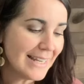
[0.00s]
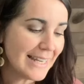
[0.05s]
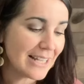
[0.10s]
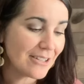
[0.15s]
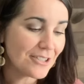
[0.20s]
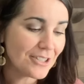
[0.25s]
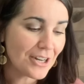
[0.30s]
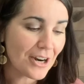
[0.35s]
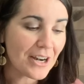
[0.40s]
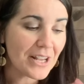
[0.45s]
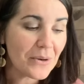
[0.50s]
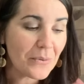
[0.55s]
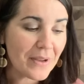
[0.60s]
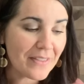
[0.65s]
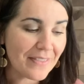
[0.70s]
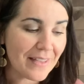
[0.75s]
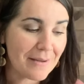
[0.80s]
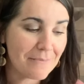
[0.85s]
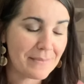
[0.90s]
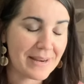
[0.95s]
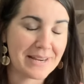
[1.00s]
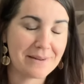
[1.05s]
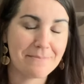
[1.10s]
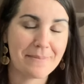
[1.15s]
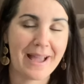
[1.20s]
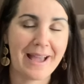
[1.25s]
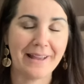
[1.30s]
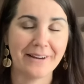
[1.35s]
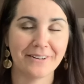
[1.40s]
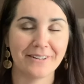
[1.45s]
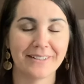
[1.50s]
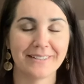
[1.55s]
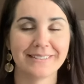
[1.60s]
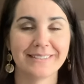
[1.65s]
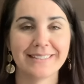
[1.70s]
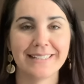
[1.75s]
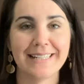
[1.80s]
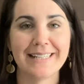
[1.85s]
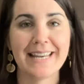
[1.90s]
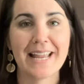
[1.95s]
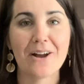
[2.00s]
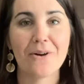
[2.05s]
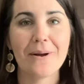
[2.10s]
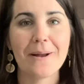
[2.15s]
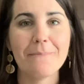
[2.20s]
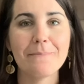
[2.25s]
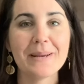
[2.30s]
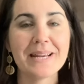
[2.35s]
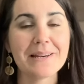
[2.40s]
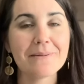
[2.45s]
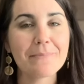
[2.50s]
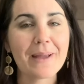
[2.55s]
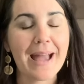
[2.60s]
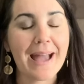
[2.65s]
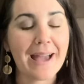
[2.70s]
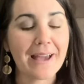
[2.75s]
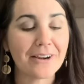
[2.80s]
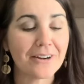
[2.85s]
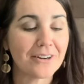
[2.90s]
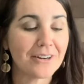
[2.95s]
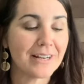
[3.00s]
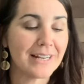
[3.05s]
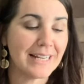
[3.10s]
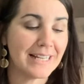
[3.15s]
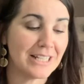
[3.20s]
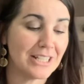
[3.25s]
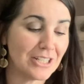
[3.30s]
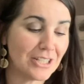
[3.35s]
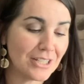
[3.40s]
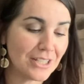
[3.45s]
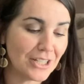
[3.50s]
Now, starting with a main pattern. Now, a main pattern is